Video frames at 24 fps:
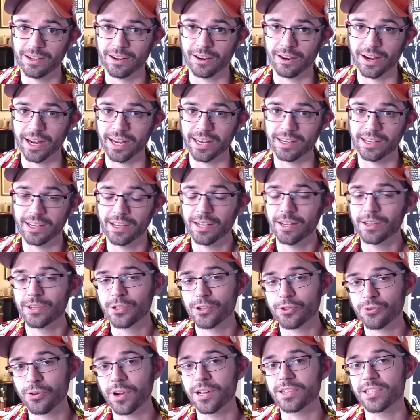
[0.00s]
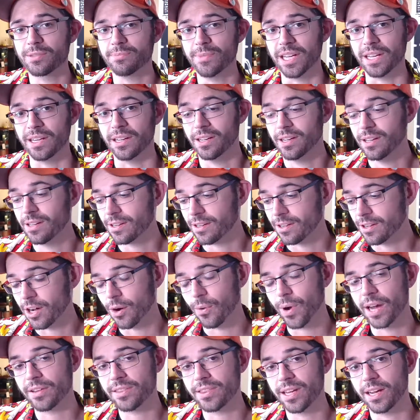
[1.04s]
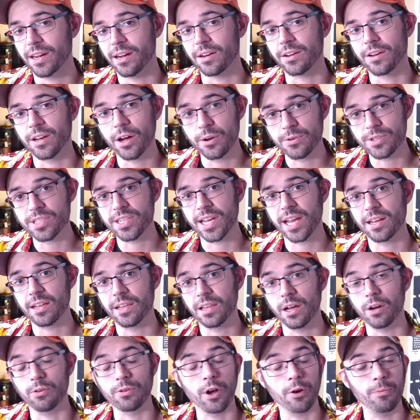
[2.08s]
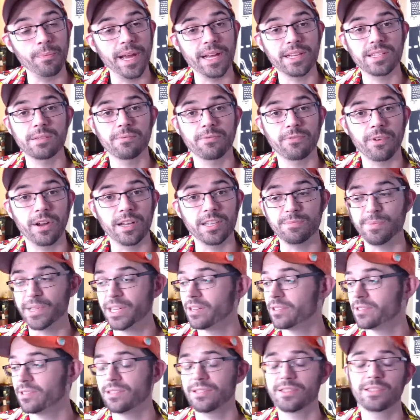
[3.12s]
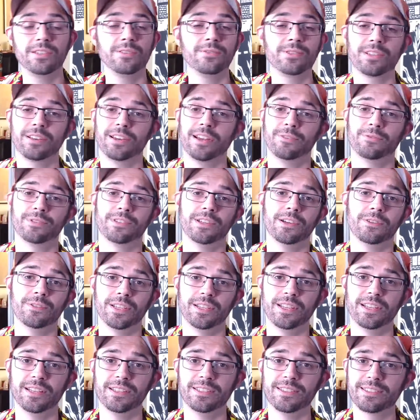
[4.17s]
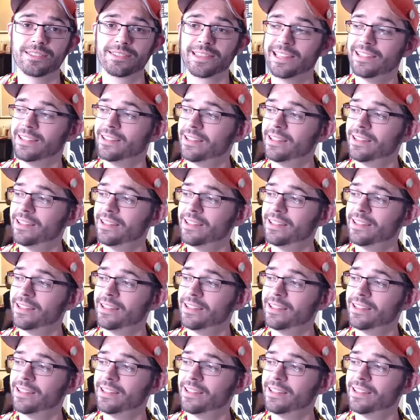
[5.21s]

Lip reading: All right? Trust me. Go out there. Go say hello. Go make some friends, because it's Tucson, Arizona, kids.